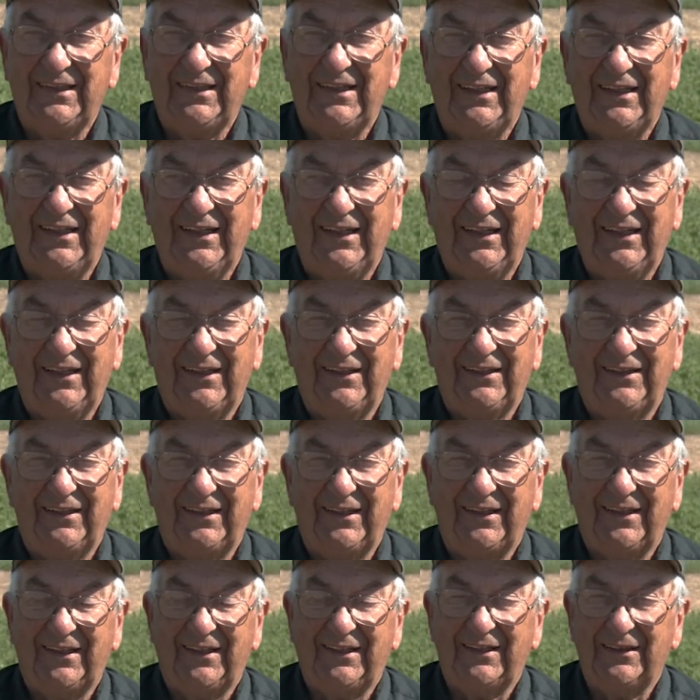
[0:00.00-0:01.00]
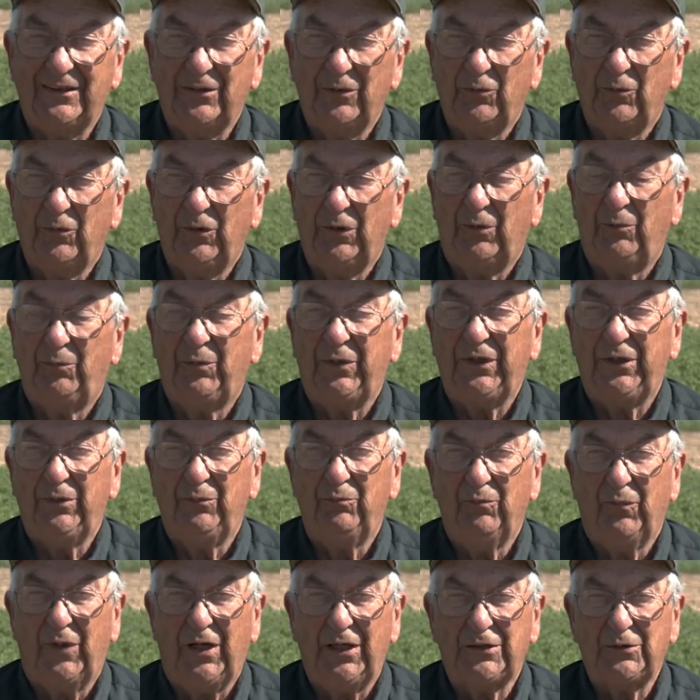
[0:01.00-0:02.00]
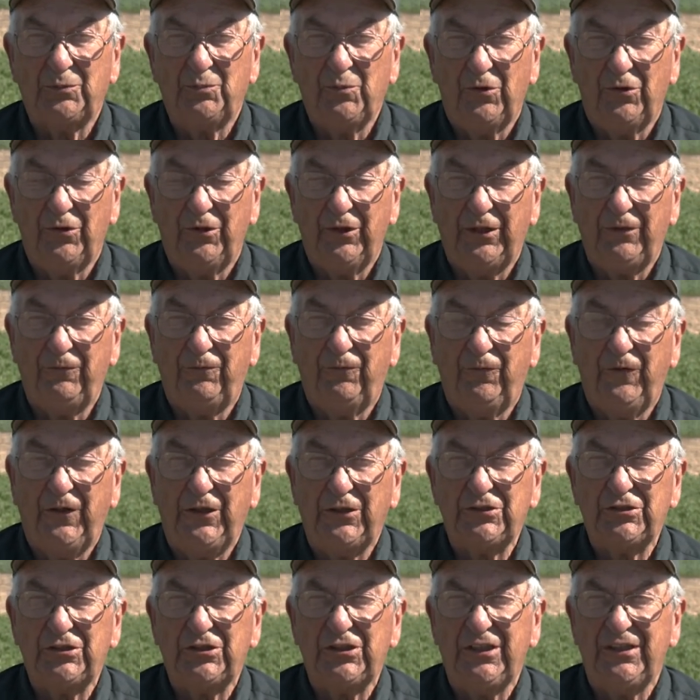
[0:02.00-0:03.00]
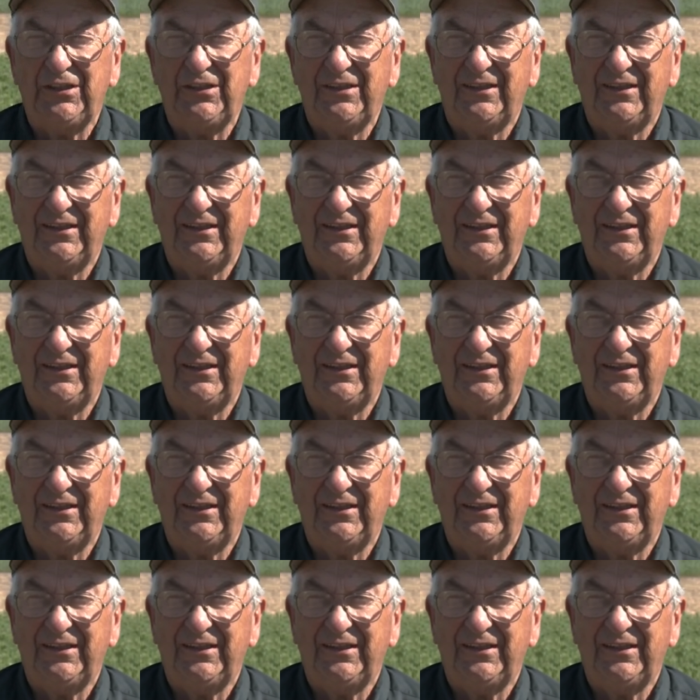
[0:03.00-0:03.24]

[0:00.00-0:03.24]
and uh, will be much more efficient.